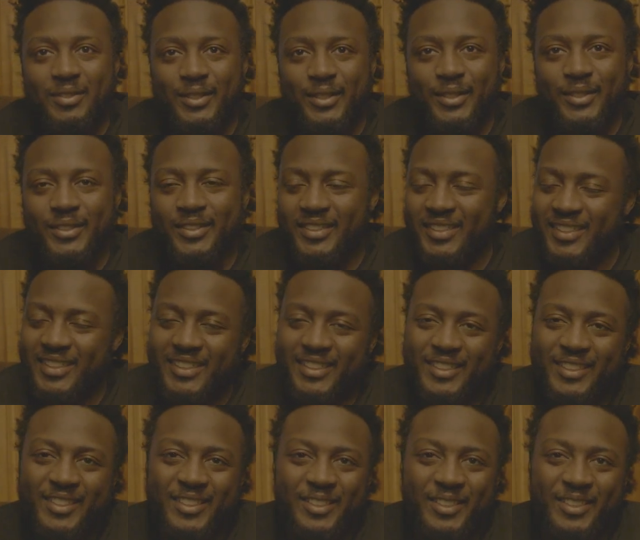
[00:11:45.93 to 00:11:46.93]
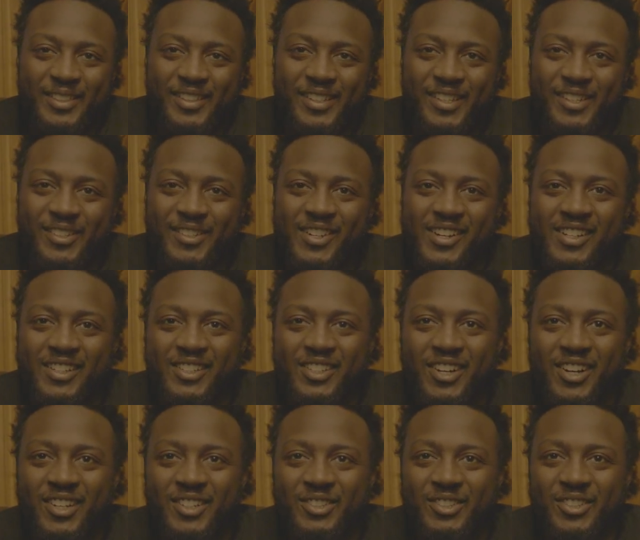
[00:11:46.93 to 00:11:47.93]
So niggas still try to
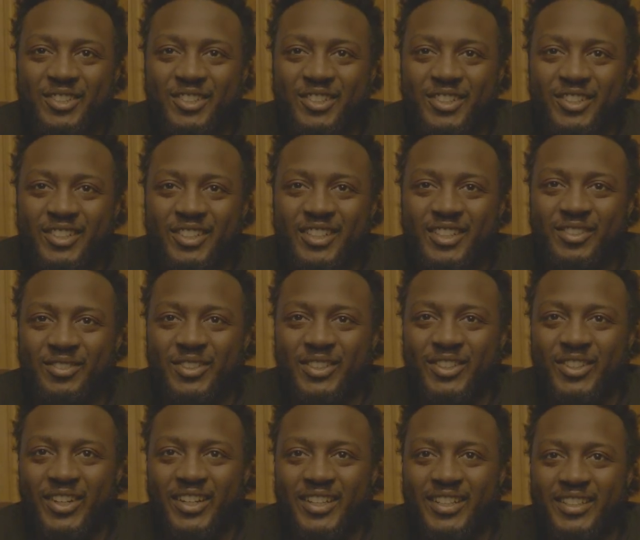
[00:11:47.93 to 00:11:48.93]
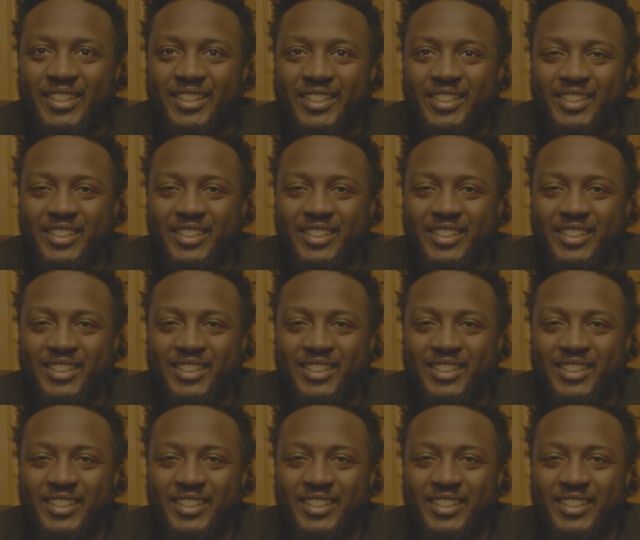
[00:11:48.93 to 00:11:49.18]
charge you to show love. It's crazy.